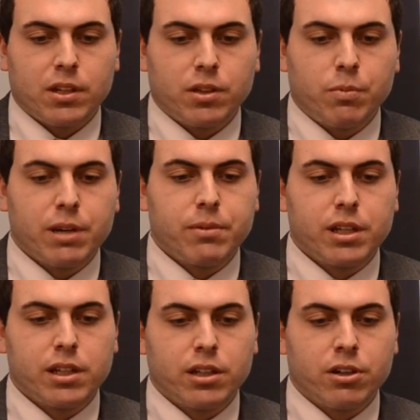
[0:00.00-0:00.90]
The
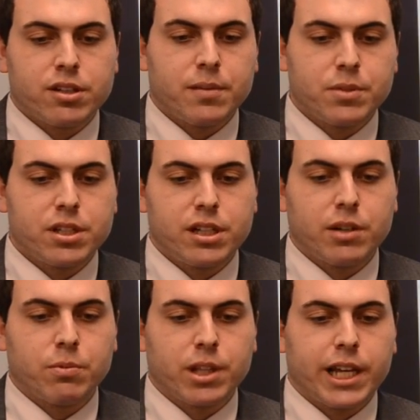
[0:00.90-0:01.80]
way our assumptions
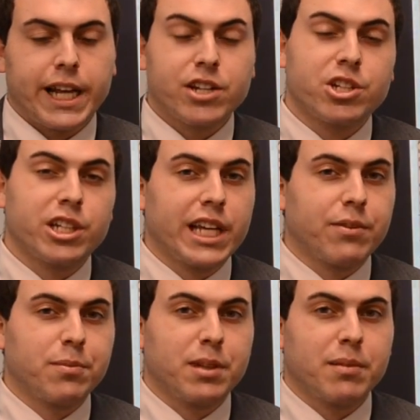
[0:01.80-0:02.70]
here were that SG&A
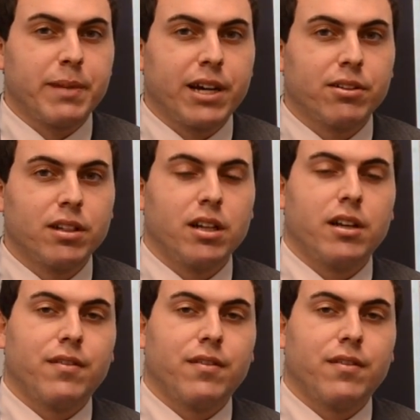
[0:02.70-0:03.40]
would be about